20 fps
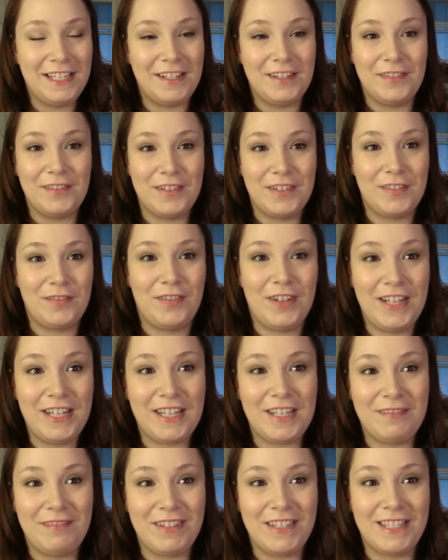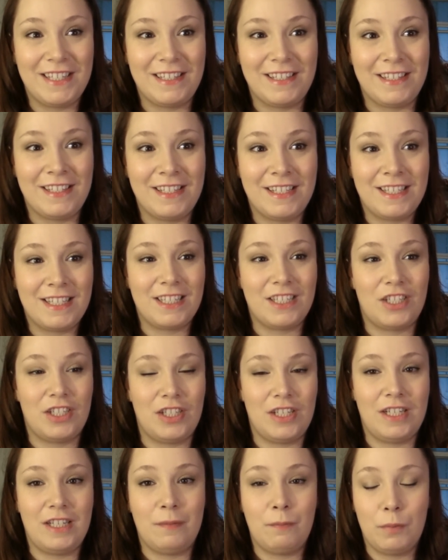it was funny because
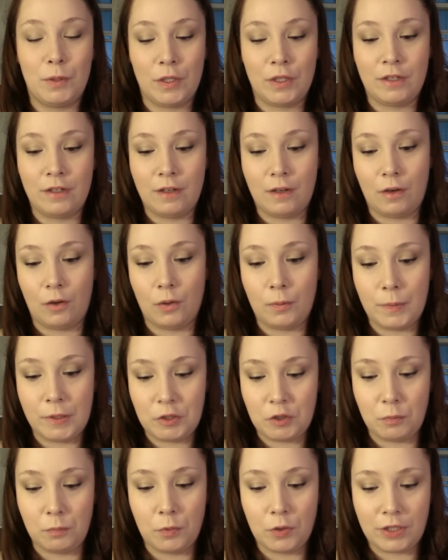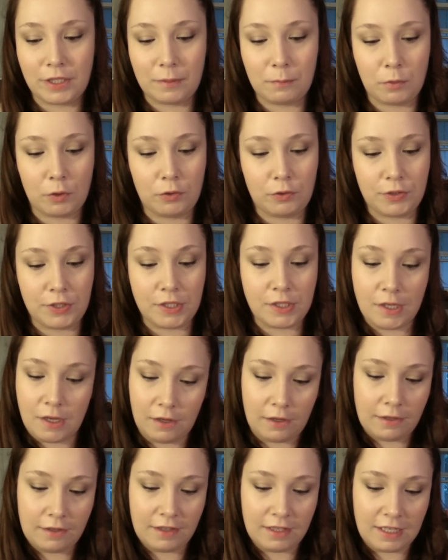she put a whole bunch of mourning brooches
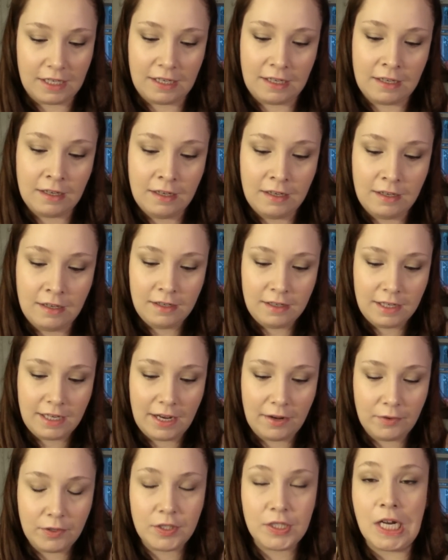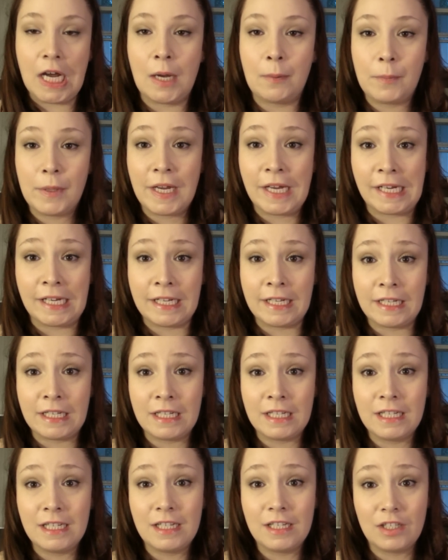on the countertop and
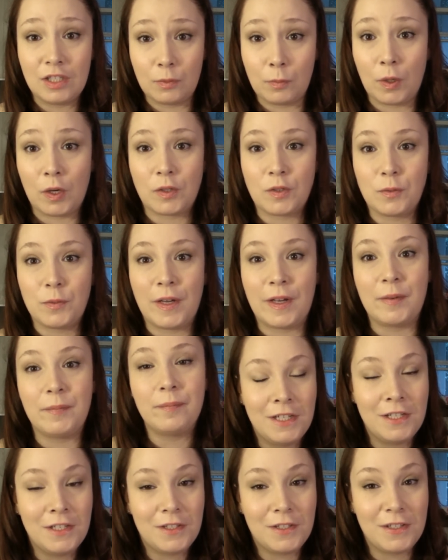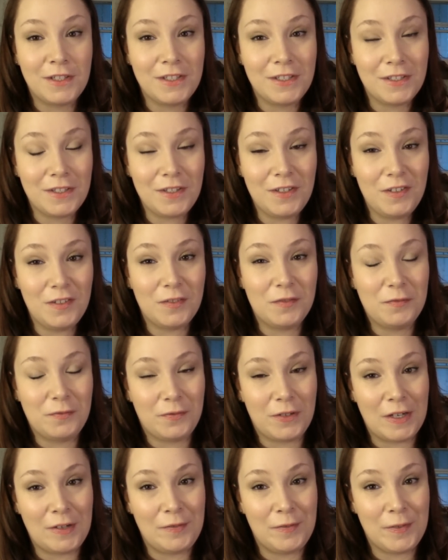she walked away so this little
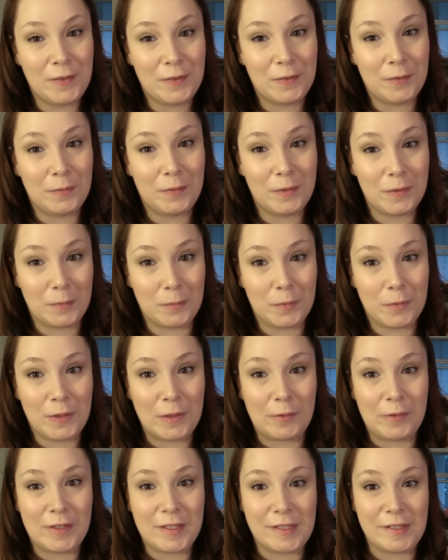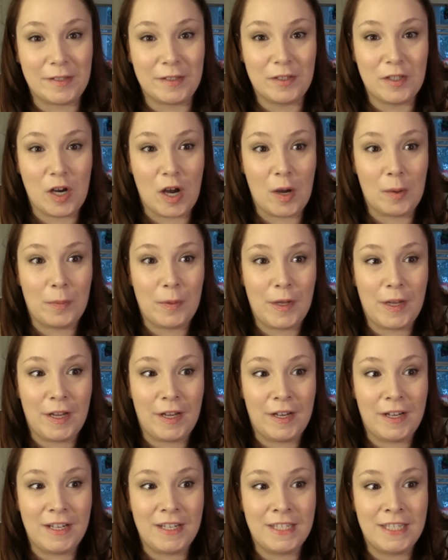five-year-old little boy was in the shop
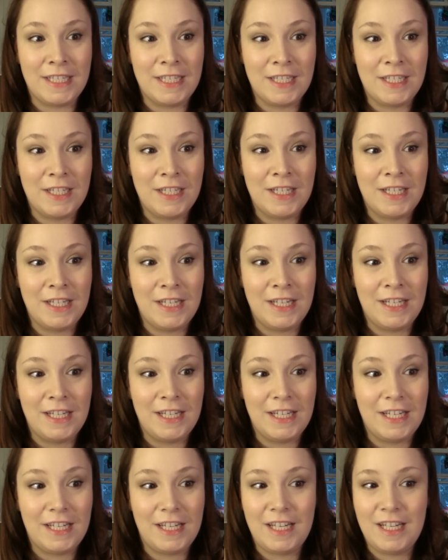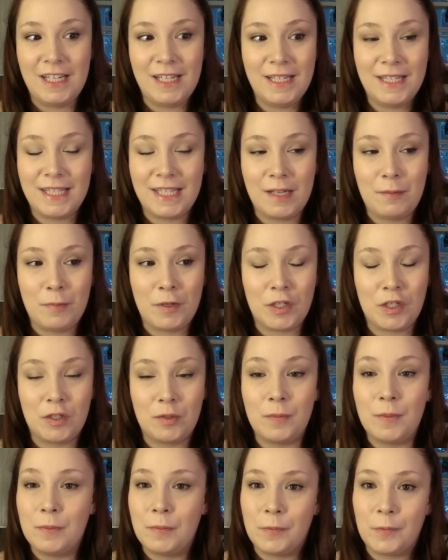and he didn't say much
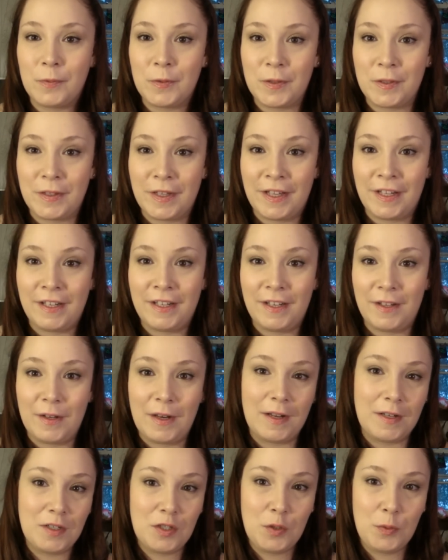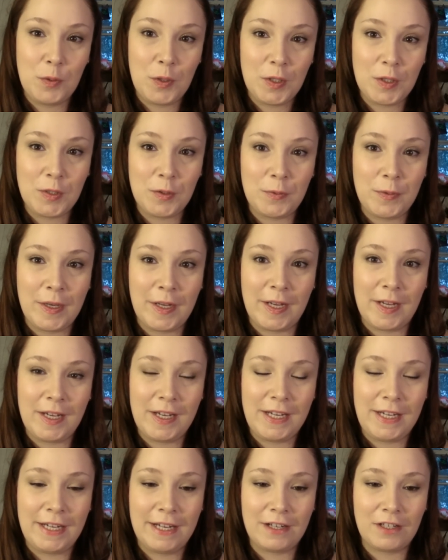to me before then and as she walked away
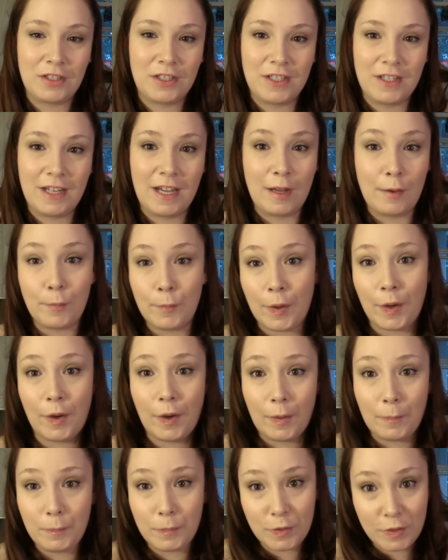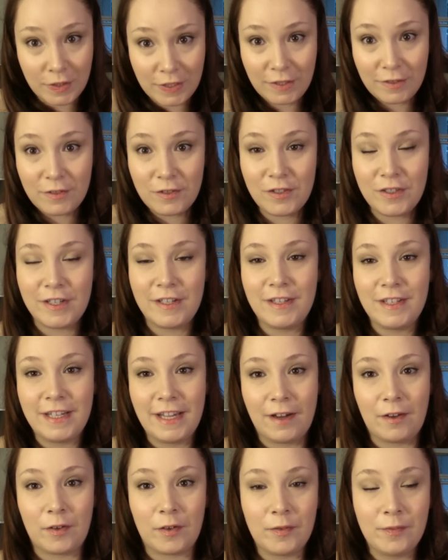he actually came up to the other side of the
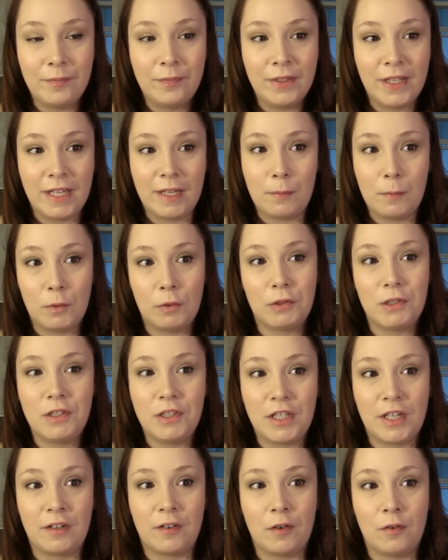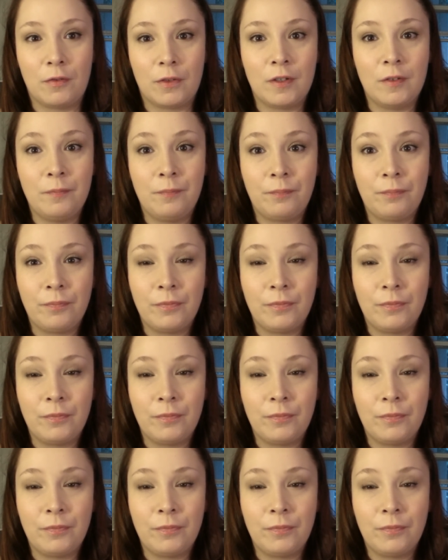counter, he pulled a chair over,